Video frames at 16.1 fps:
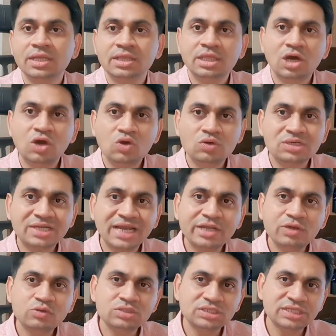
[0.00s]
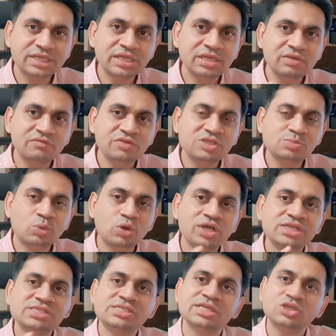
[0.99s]
Now, try to see which
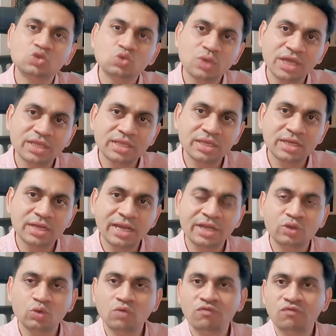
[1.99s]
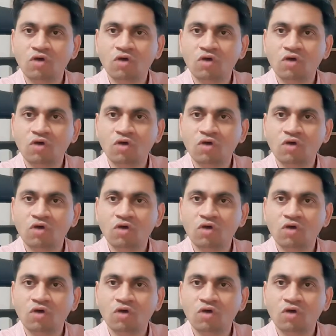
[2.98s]
points stick together and,